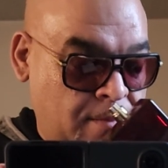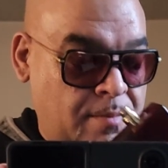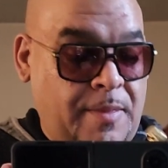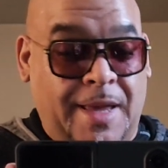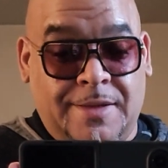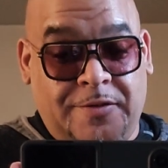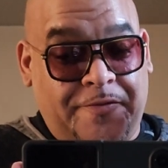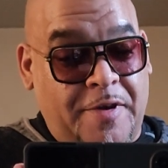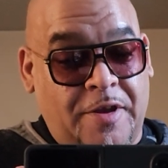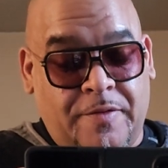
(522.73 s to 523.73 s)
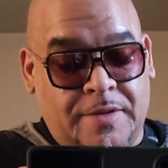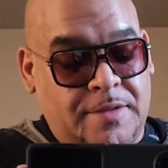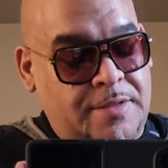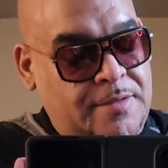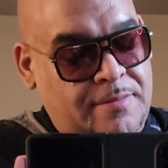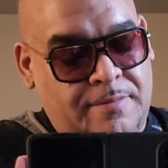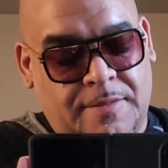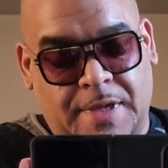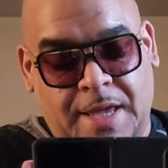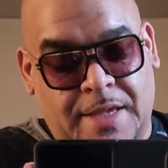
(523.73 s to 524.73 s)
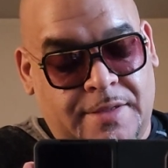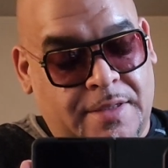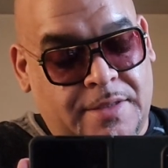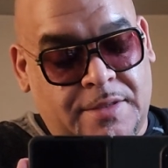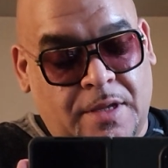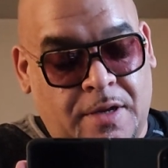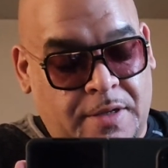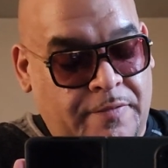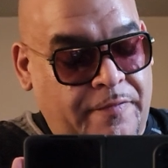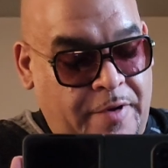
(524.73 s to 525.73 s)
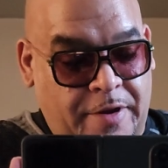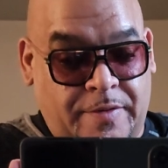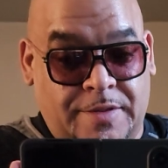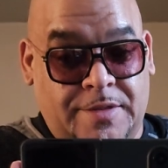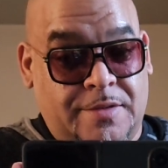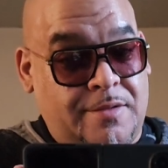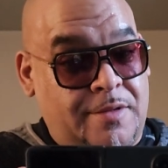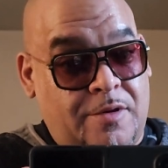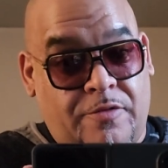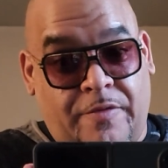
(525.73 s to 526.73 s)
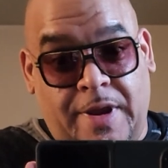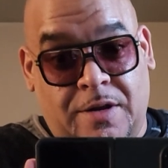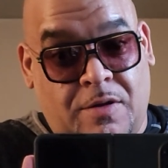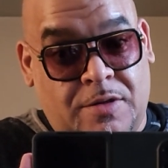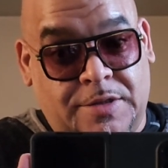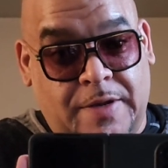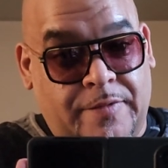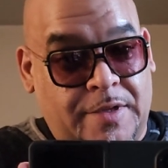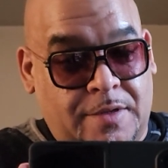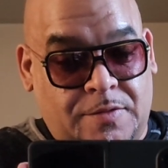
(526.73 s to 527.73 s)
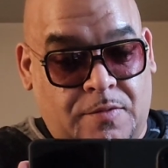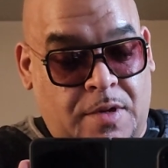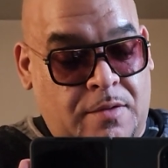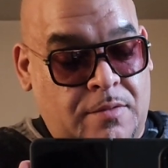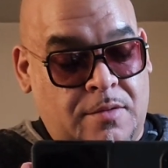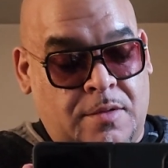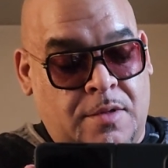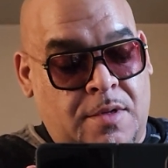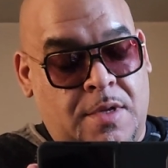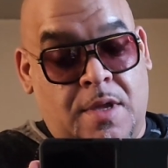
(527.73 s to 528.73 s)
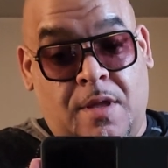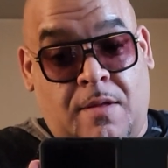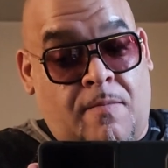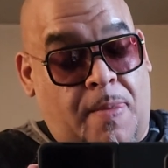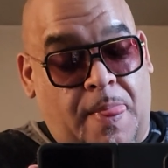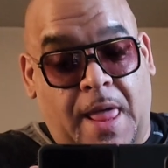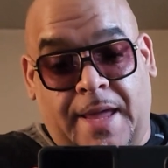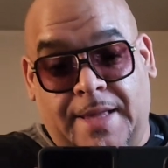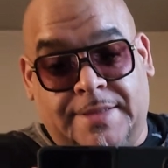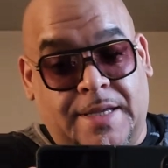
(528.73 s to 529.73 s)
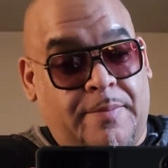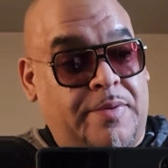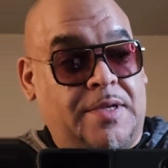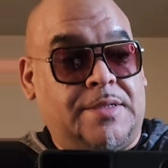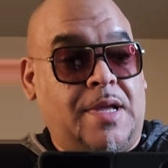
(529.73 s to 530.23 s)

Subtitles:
Man, this fragrance, it's a stunning fragrance. Great longevity as well. I get 10 plus